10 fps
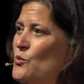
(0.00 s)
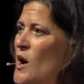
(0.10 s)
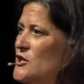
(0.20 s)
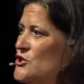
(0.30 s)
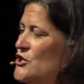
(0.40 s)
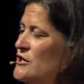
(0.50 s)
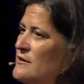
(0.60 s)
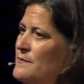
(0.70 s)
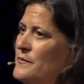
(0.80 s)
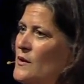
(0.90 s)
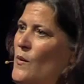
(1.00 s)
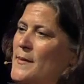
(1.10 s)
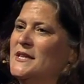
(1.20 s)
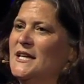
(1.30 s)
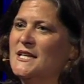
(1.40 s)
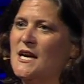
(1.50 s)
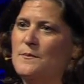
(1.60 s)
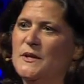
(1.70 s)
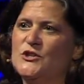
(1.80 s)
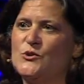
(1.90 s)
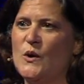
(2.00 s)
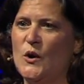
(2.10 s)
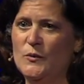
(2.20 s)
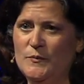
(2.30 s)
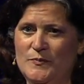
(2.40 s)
you watch women-led companies grow,